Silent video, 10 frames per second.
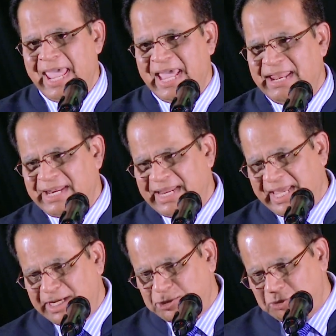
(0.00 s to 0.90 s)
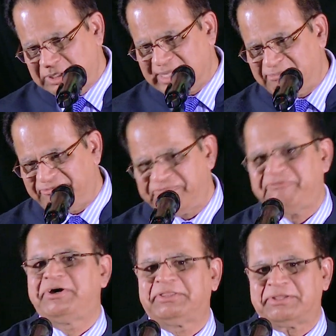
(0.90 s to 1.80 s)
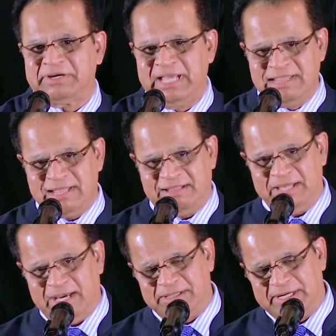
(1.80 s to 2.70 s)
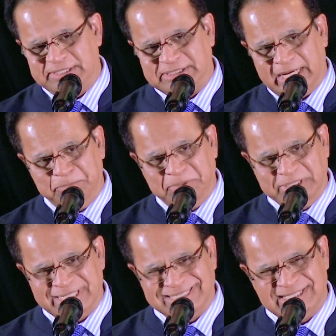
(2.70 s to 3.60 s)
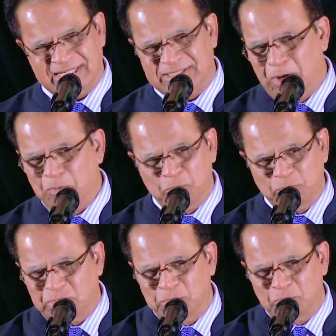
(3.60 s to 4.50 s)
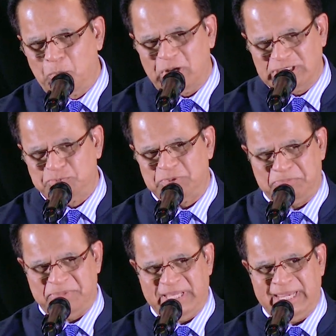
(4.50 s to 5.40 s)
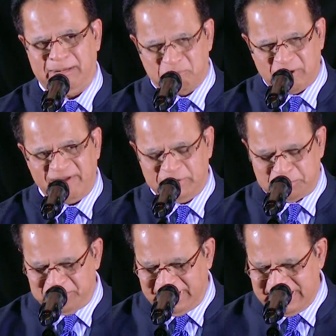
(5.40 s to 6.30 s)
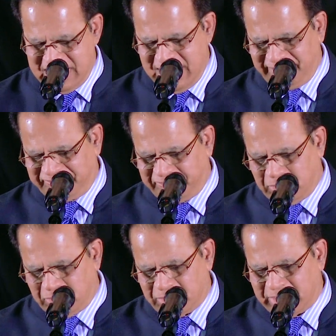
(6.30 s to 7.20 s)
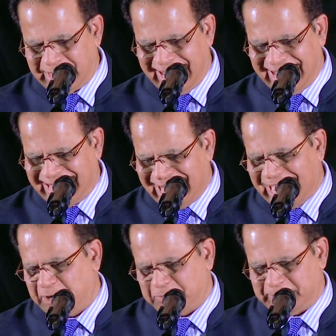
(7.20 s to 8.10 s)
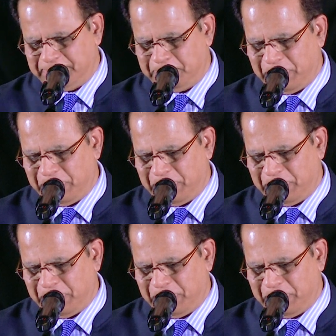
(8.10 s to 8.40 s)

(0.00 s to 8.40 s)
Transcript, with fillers: And he took them further than the other disciples and said, Would you watch with me and pray with me for an hour?